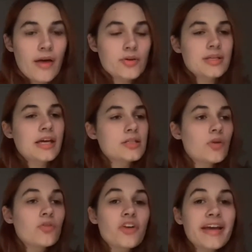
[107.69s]
I was like,
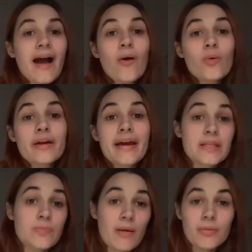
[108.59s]
don't freak out,
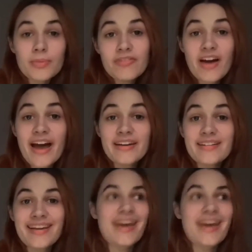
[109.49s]
it's probably fine.